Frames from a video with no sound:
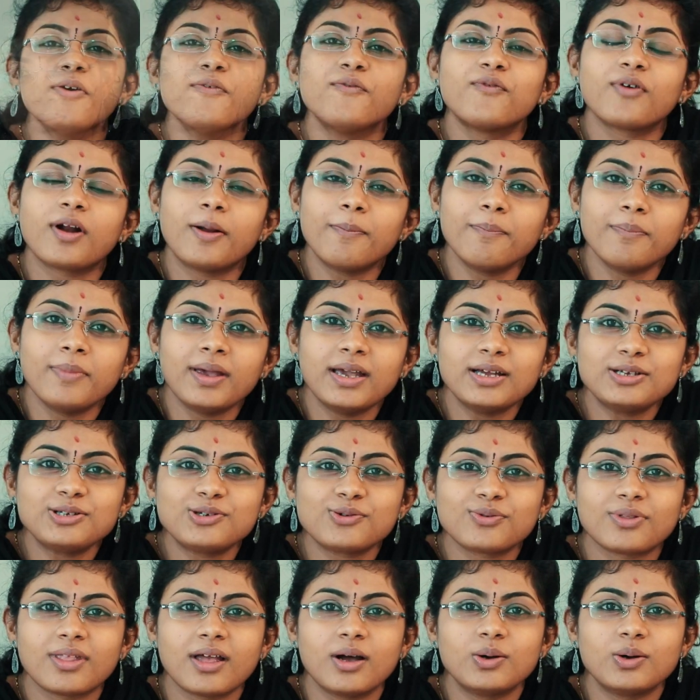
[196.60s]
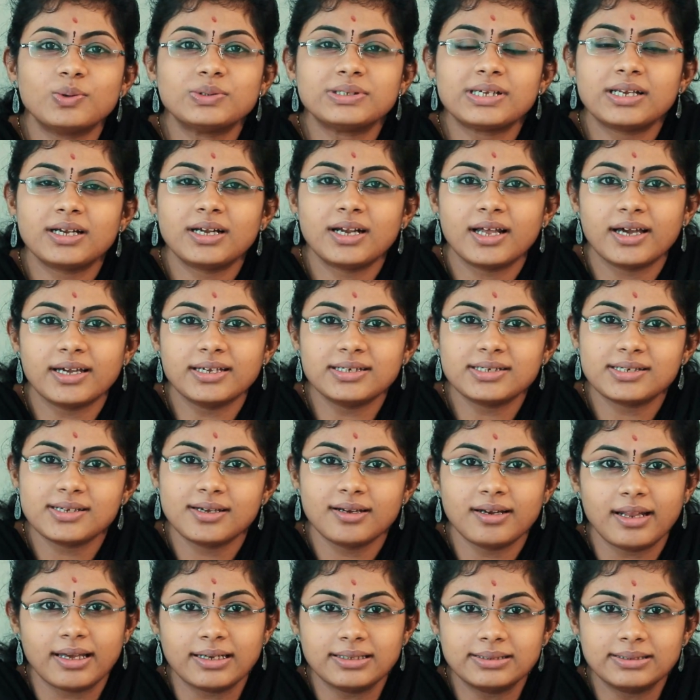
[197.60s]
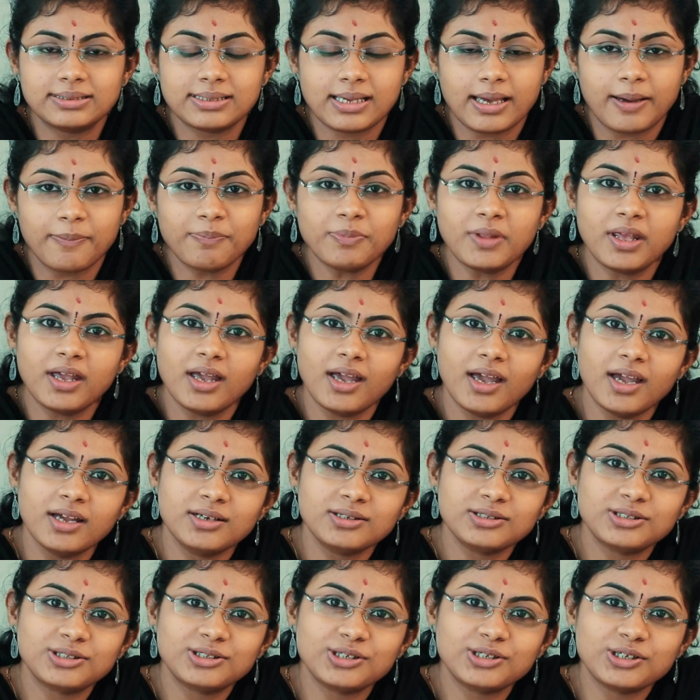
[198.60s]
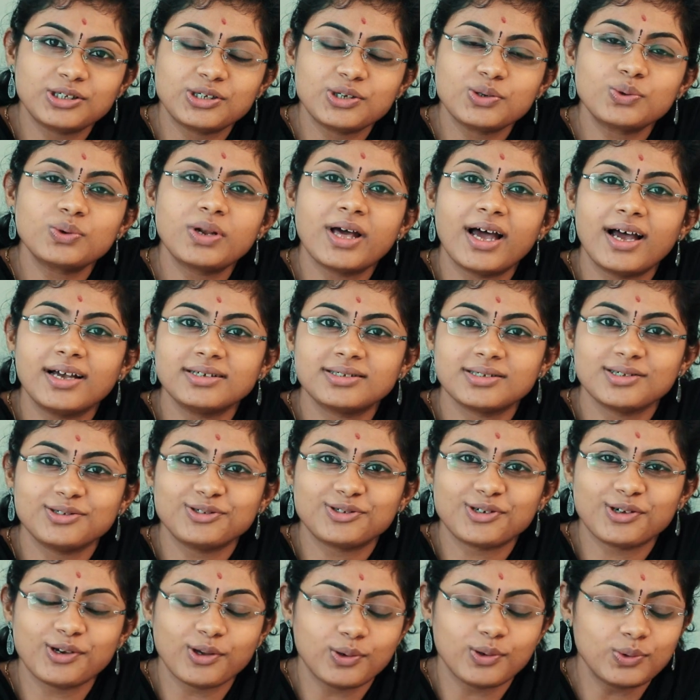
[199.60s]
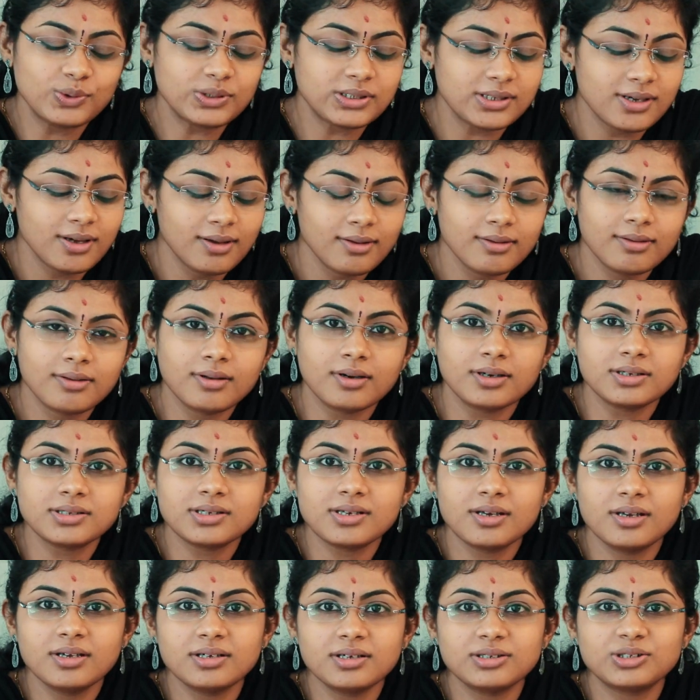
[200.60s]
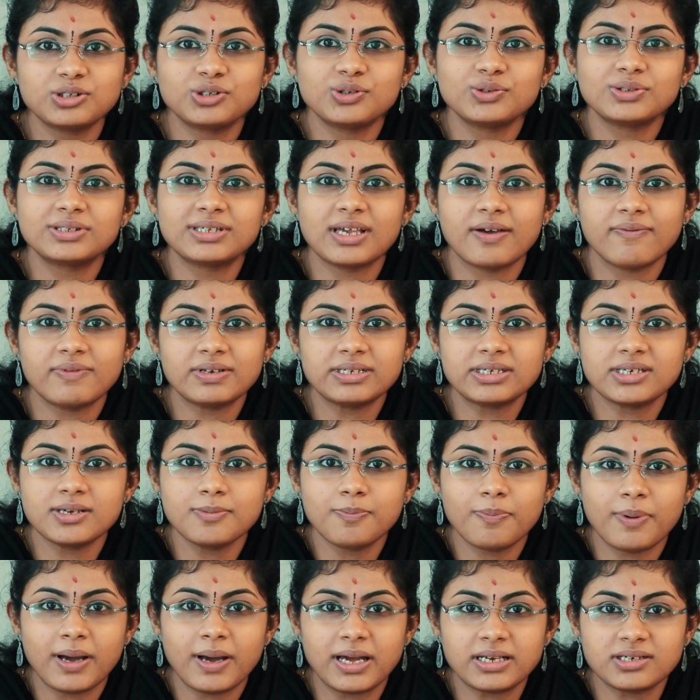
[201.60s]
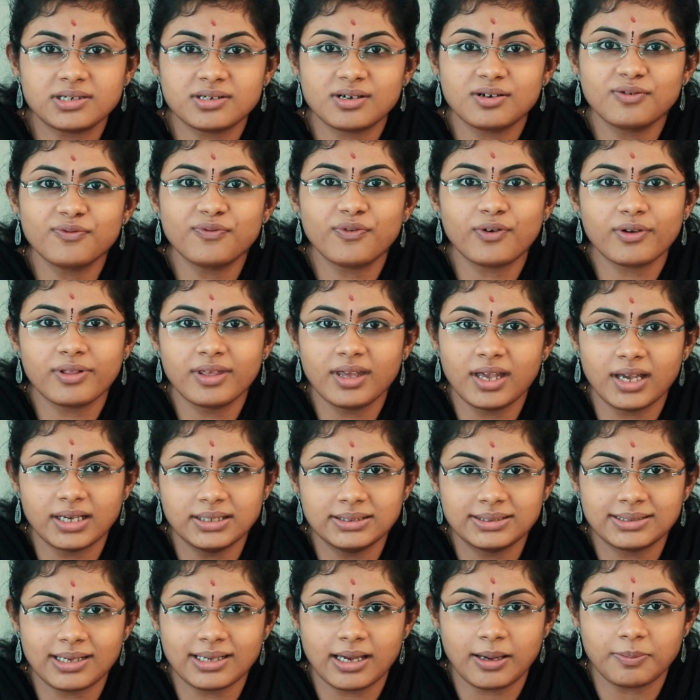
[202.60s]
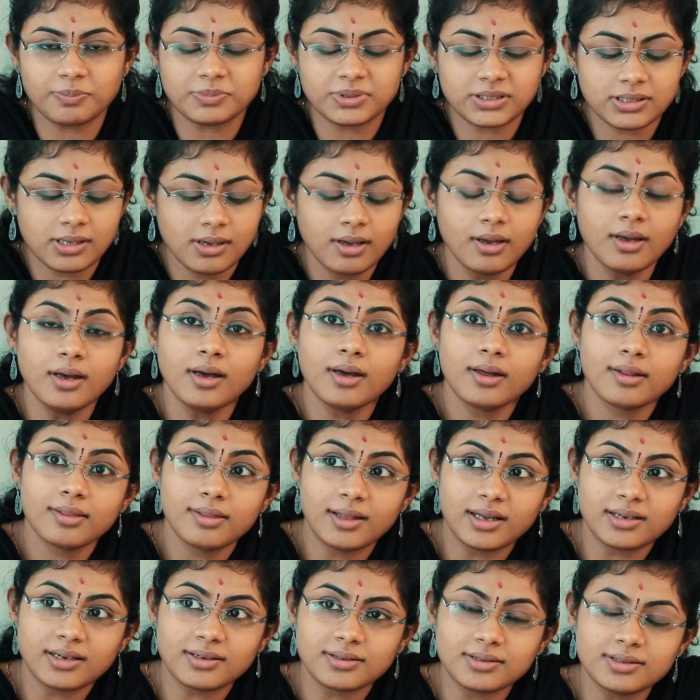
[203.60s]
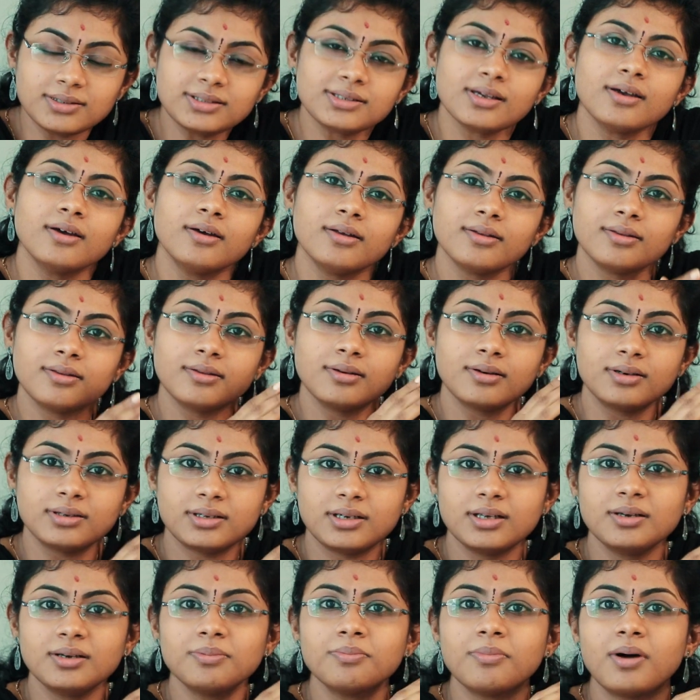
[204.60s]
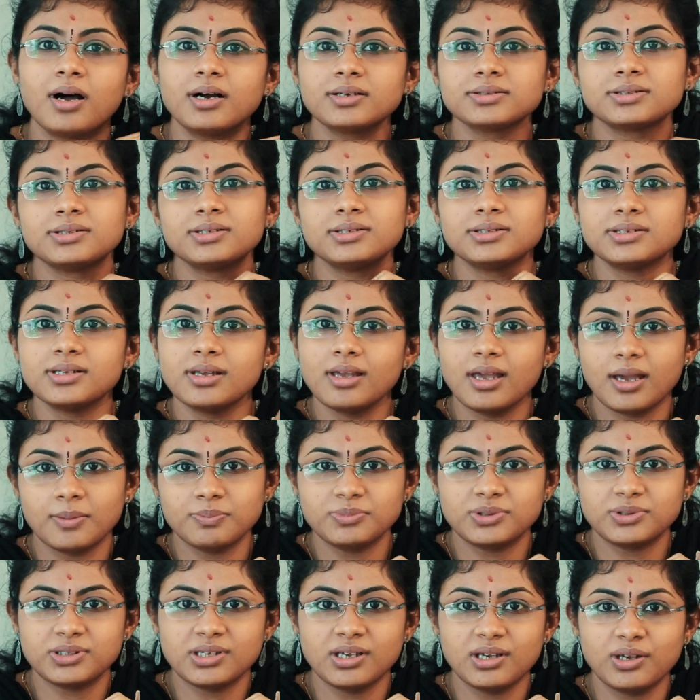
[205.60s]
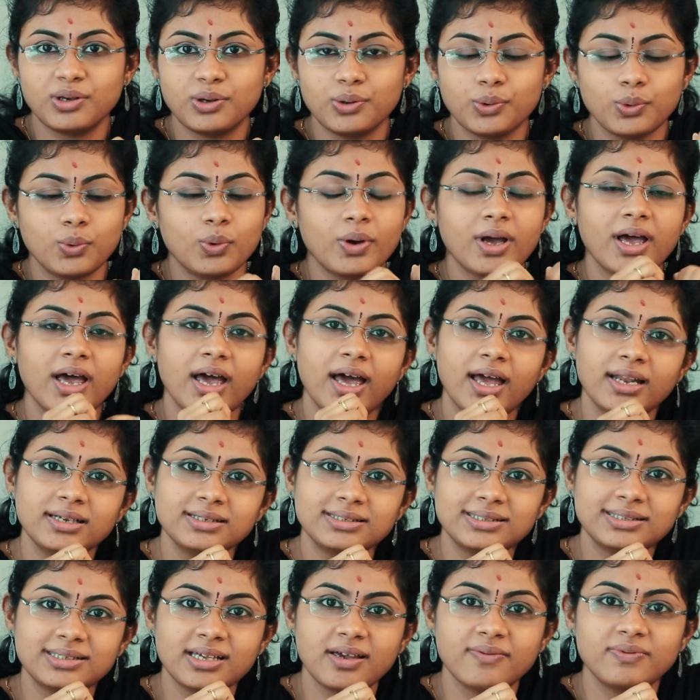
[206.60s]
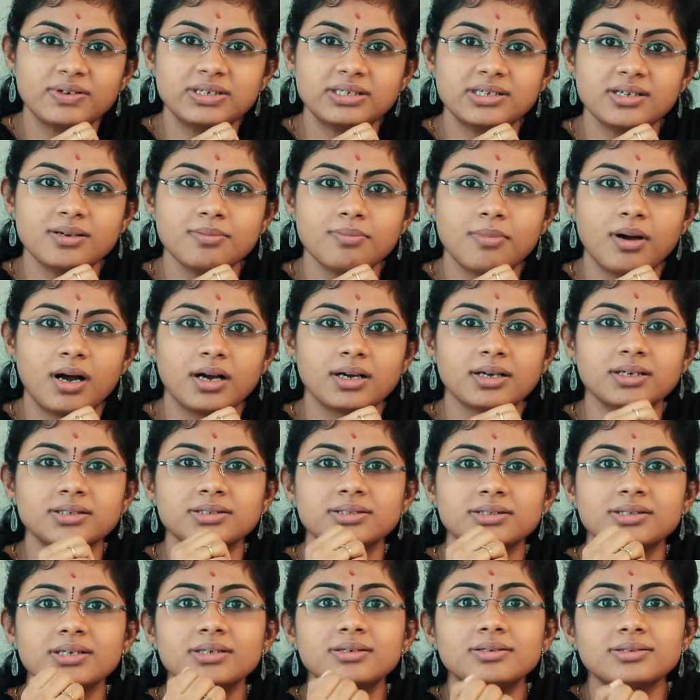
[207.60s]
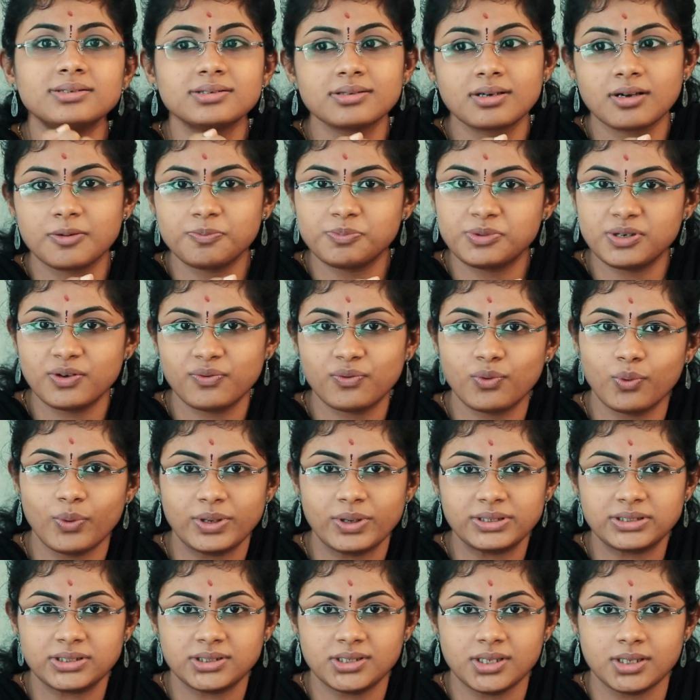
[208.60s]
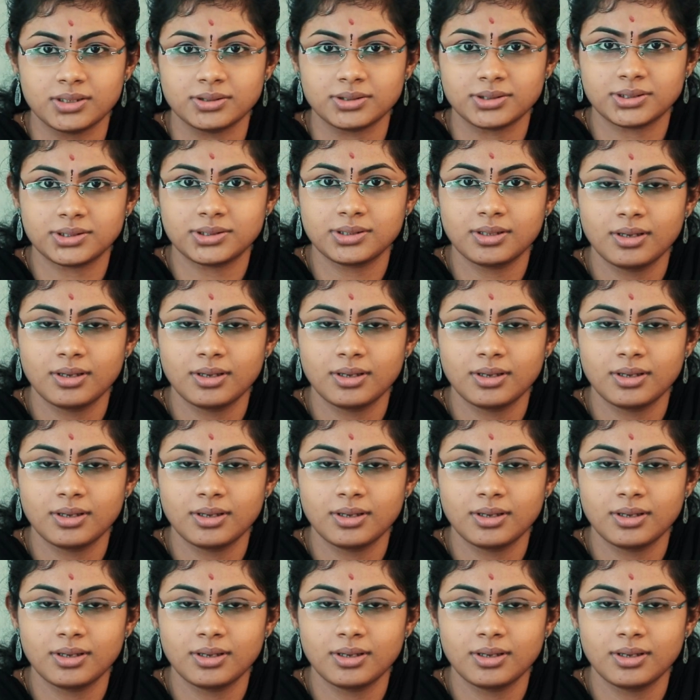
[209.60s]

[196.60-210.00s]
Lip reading: From May 2019 exam, institute has introduced 30:70 pattern for the exams. That is, 30 marks is the MCQ and 70 marks is the descriptive questions.